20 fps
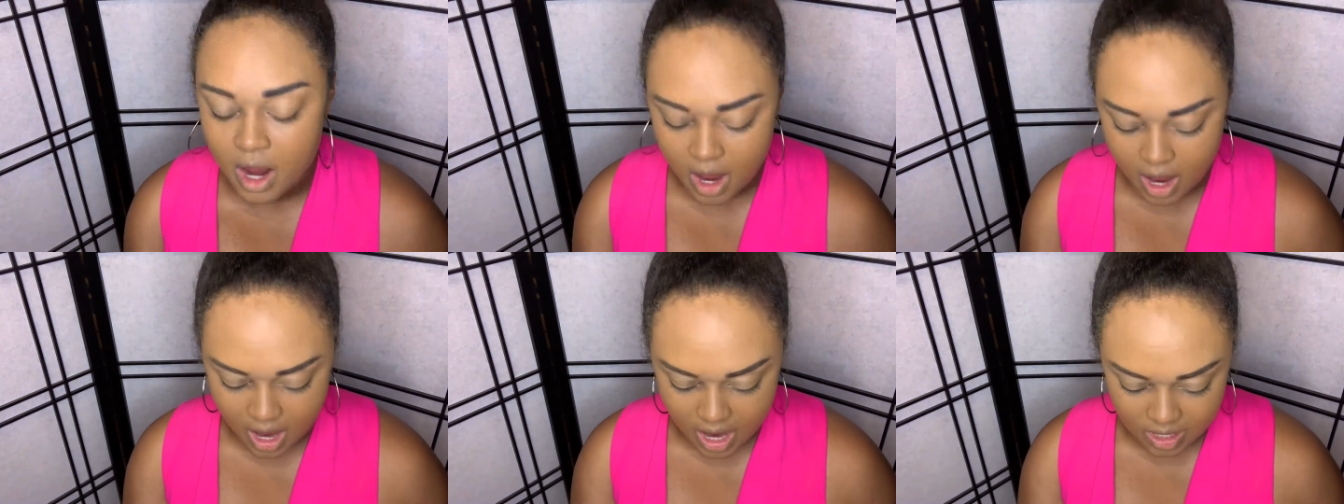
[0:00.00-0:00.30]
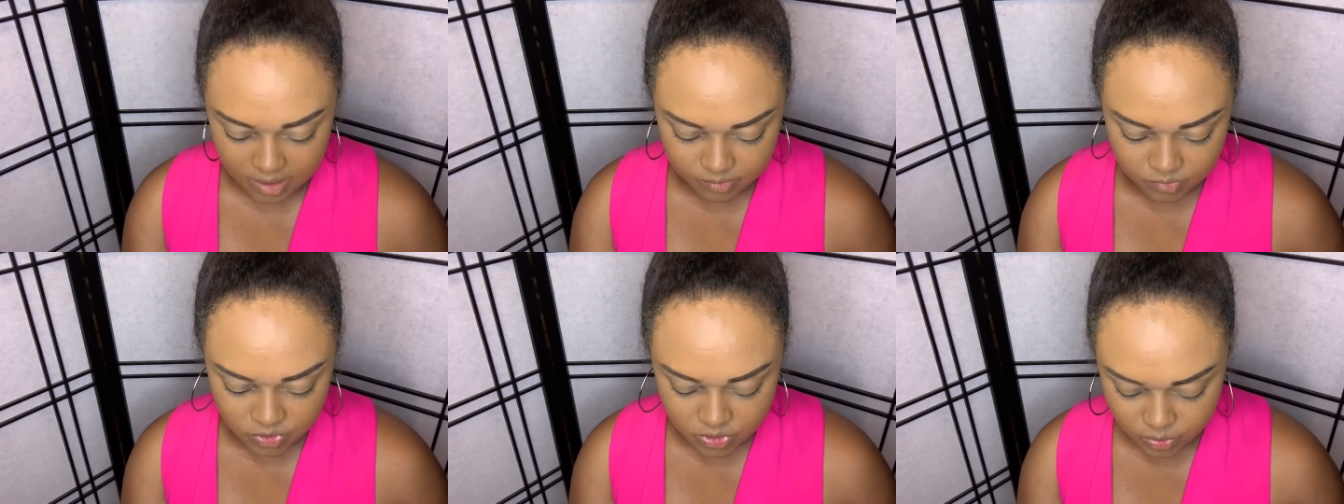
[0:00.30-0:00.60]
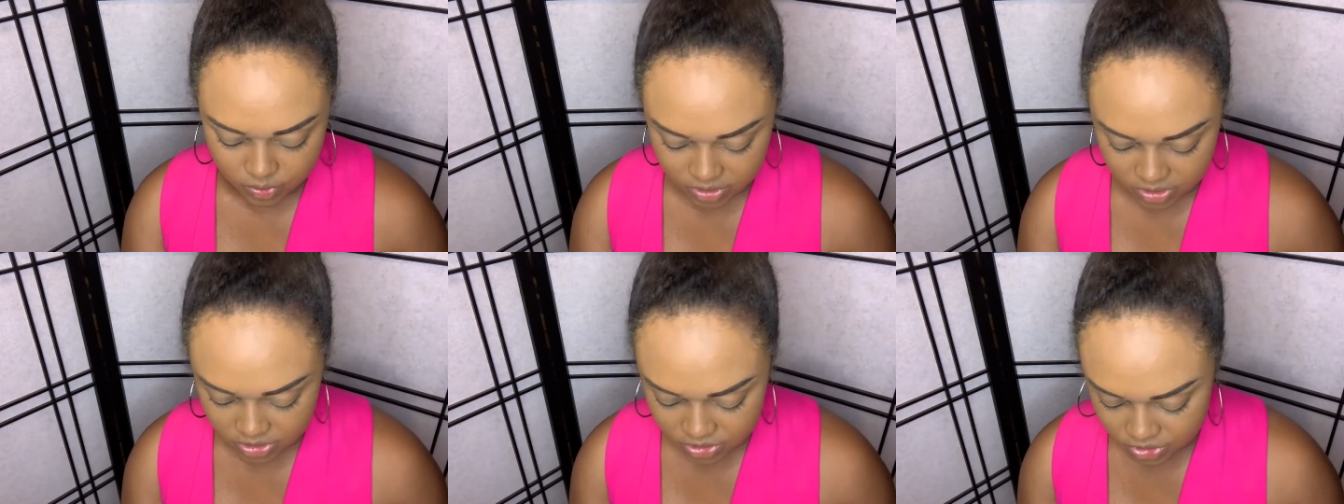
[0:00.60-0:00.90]
I'm
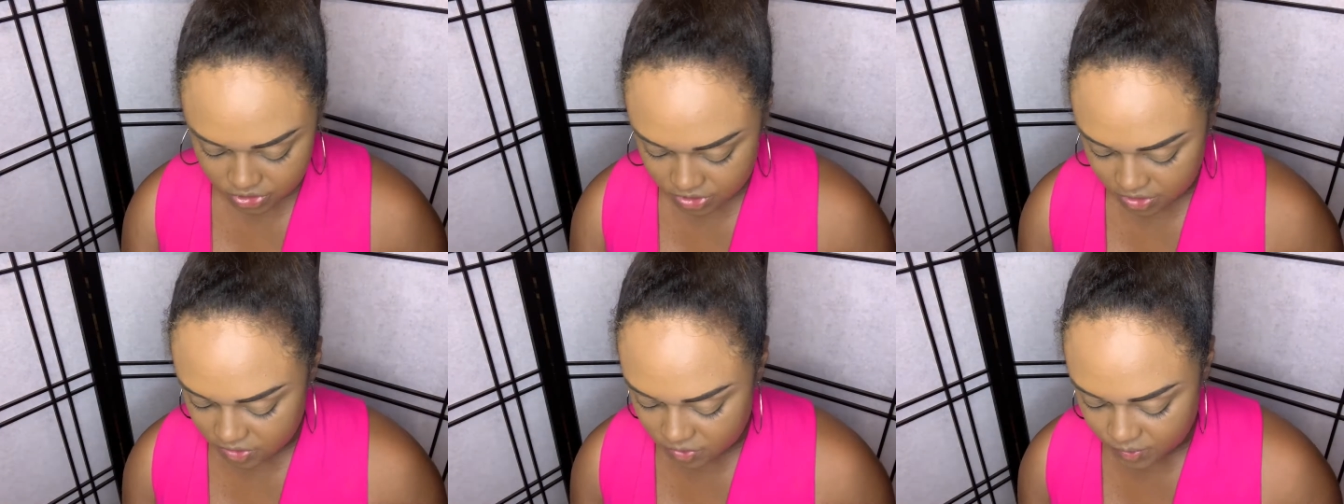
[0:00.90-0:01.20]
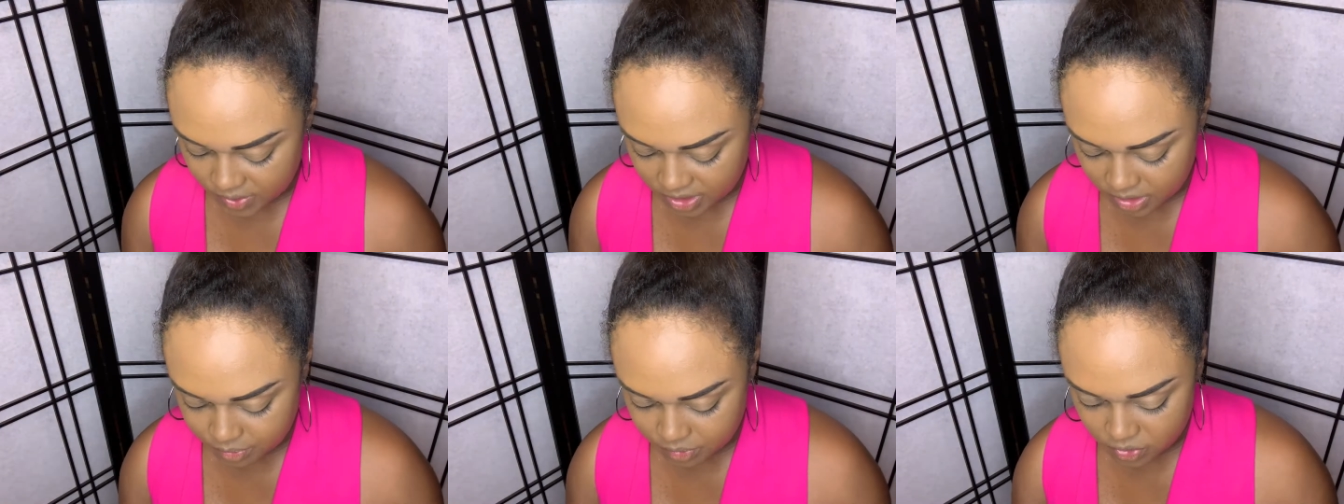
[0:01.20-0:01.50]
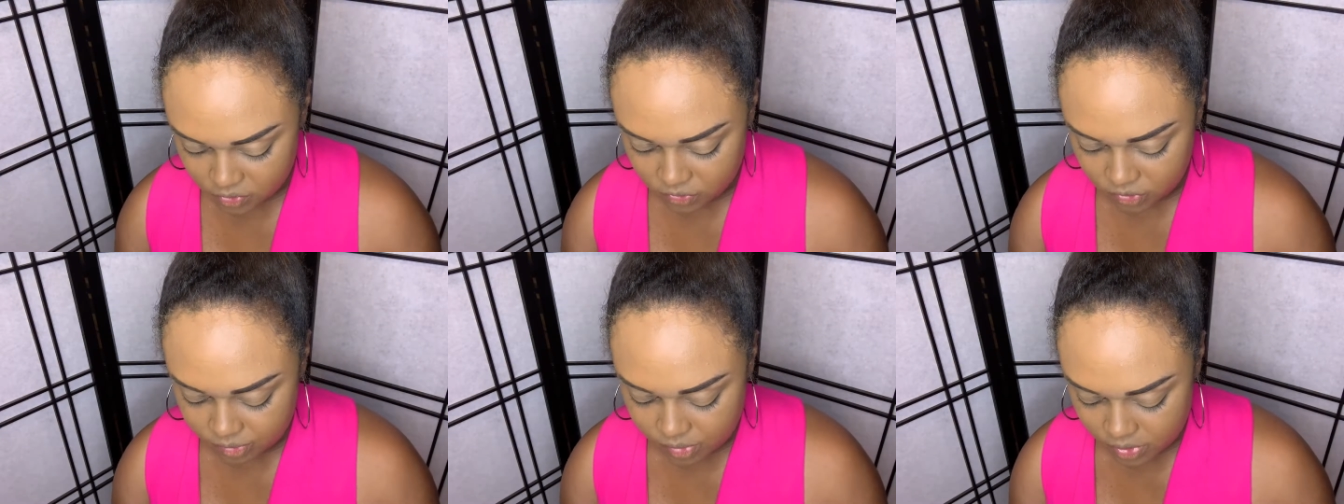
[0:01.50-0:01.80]
doing this a certain way to
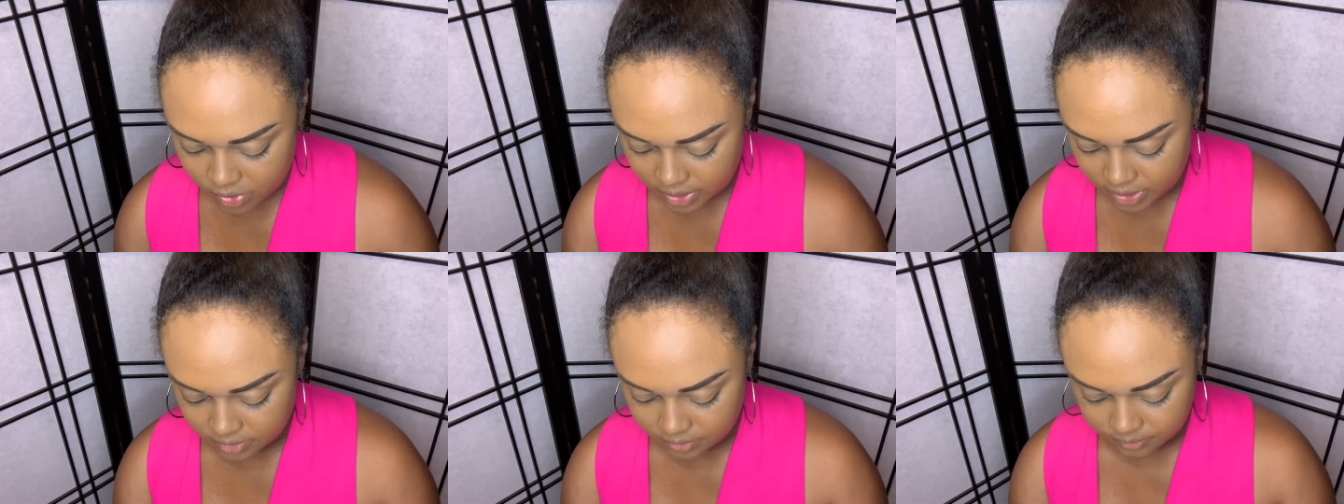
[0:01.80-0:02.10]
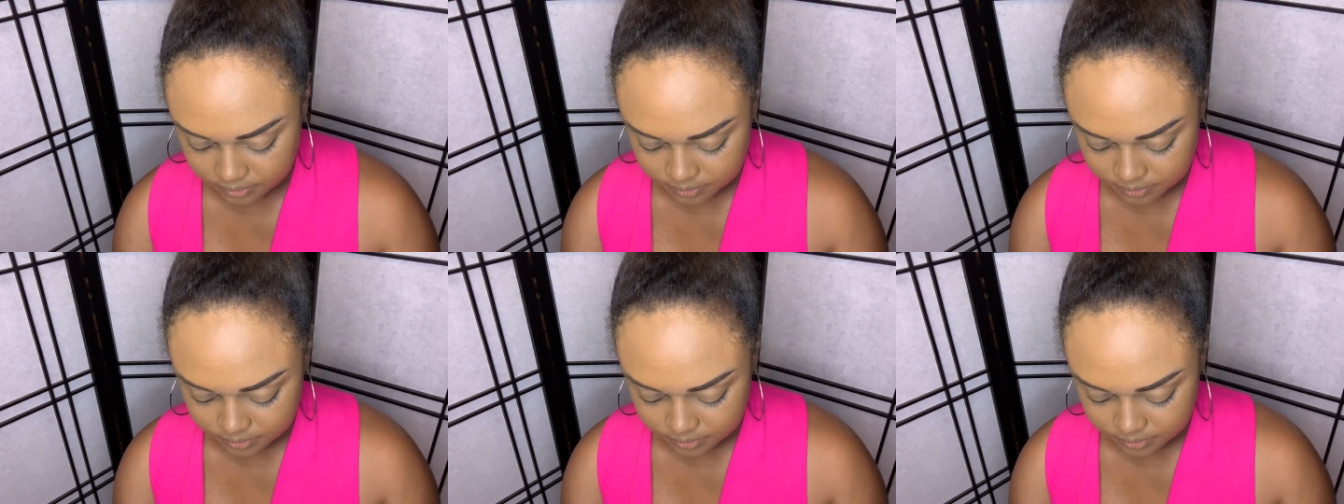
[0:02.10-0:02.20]
prove a point.